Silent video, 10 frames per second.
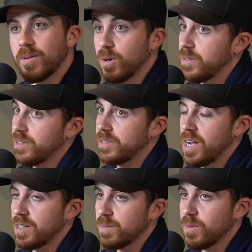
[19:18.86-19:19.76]
Well, I was gonna say,
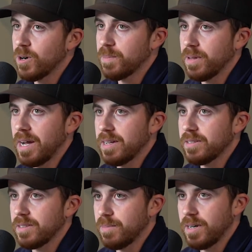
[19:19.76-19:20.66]
are there more
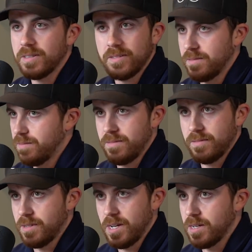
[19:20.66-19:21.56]
plans to print
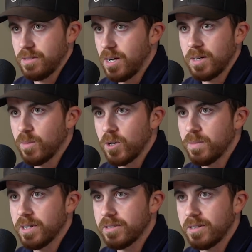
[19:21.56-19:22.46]
a ton more
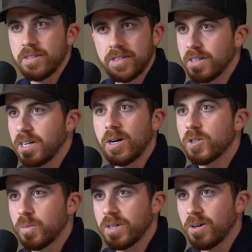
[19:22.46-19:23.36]
books, or is there like an
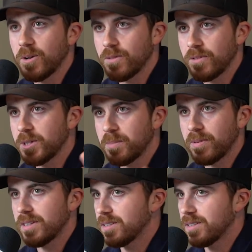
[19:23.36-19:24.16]
ultimate goal for you to print?